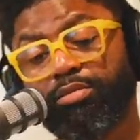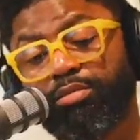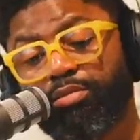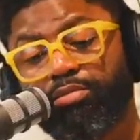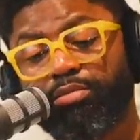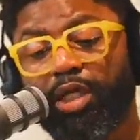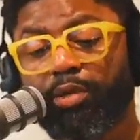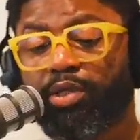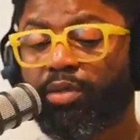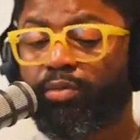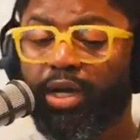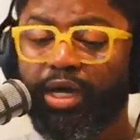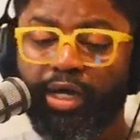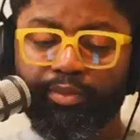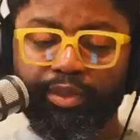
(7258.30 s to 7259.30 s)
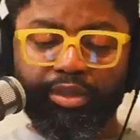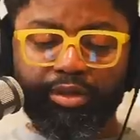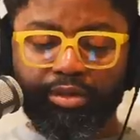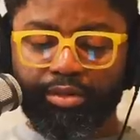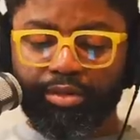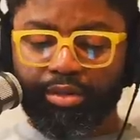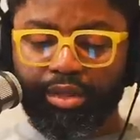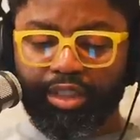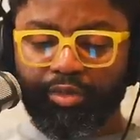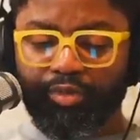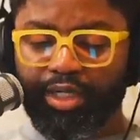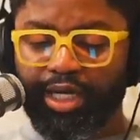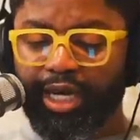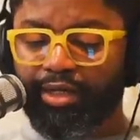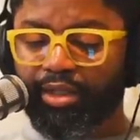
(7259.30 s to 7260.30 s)
maybe in Miami, it could
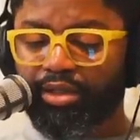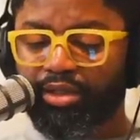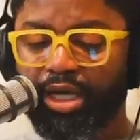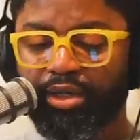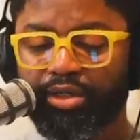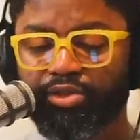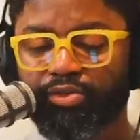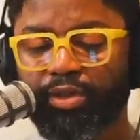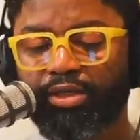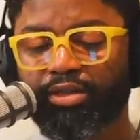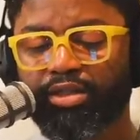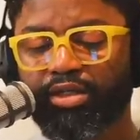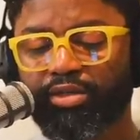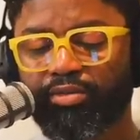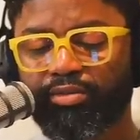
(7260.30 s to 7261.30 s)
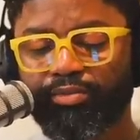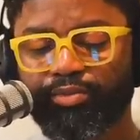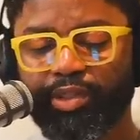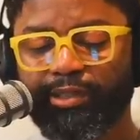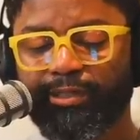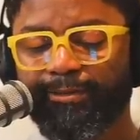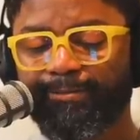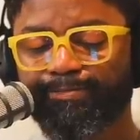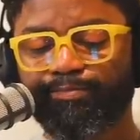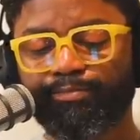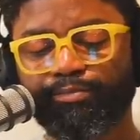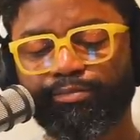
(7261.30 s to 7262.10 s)
be eight hundred dollars right there. But, um,